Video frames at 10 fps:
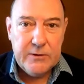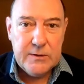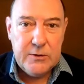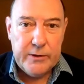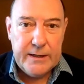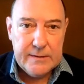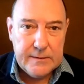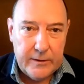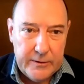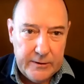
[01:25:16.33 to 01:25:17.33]
because during
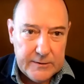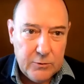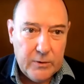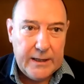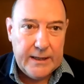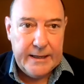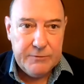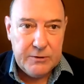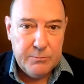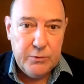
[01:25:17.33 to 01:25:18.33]
Sonia's talk, I
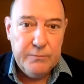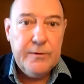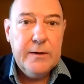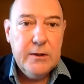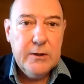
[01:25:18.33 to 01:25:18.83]
have to move